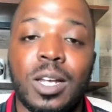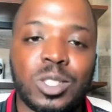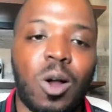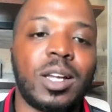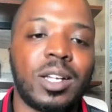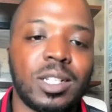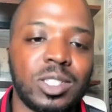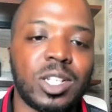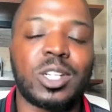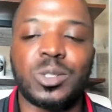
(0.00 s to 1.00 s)
talking,
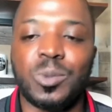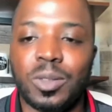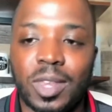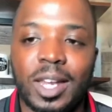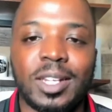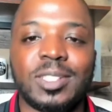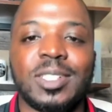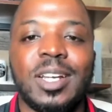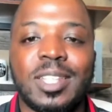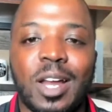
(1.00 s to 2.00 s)
conjecture and
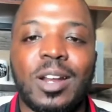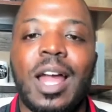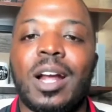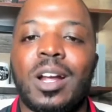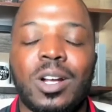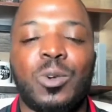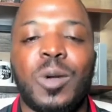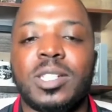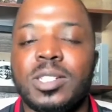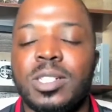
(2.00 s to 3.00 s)
things that are not gonna
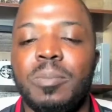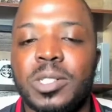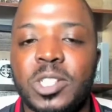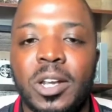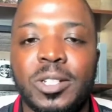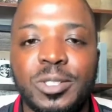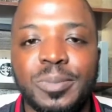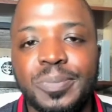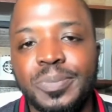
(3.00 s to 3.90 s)
create systemic change.